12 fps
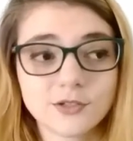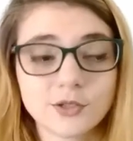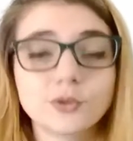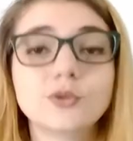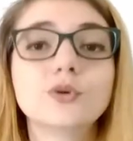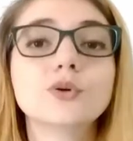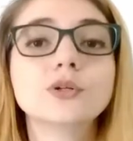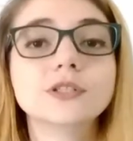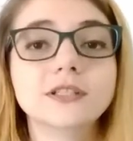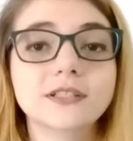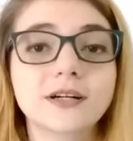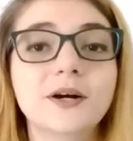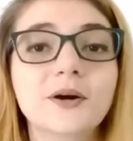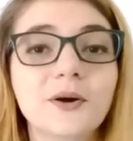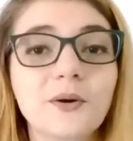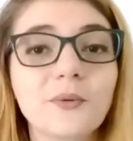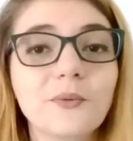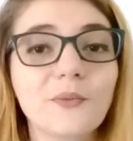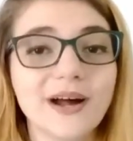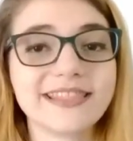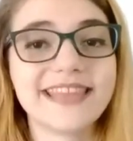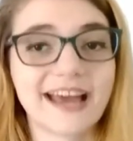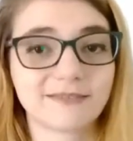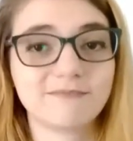to Google
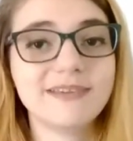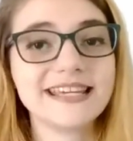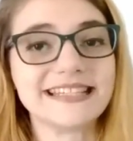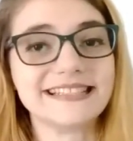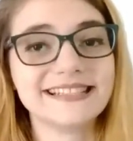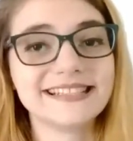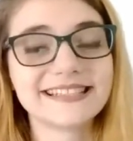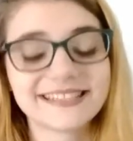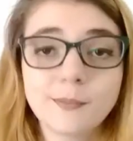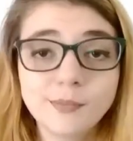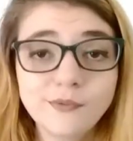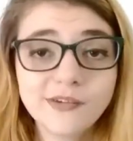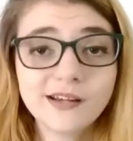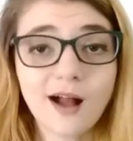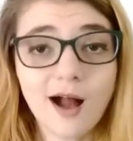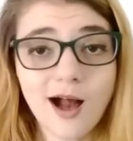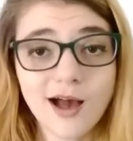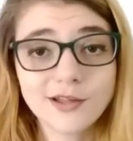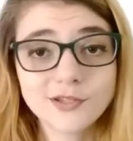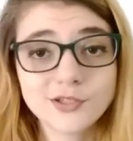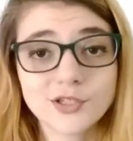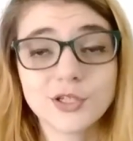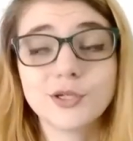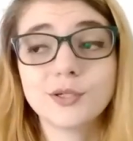what that means. Moving on
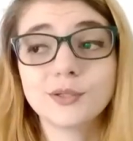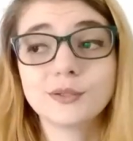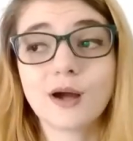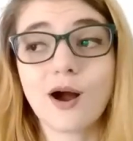to